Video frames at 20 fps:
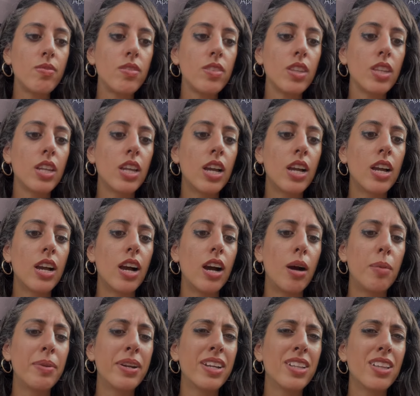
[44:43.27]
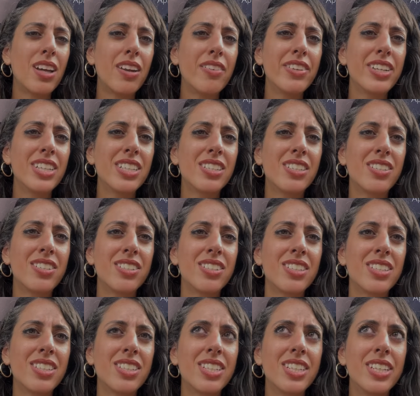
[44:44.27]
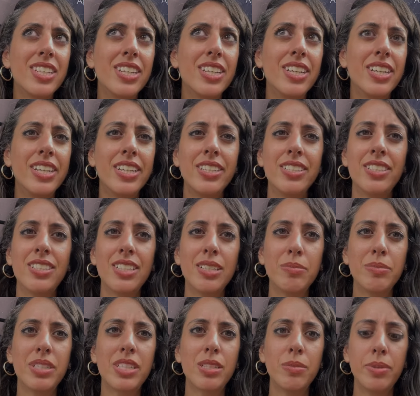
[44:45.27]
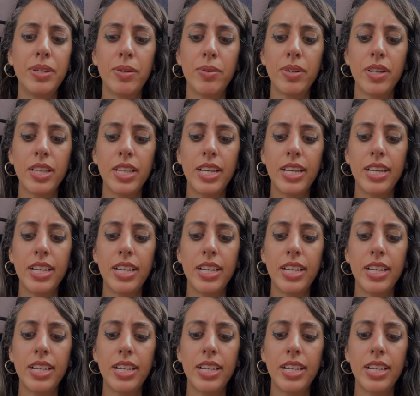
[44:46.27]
And a lot of it is just, he seems to be really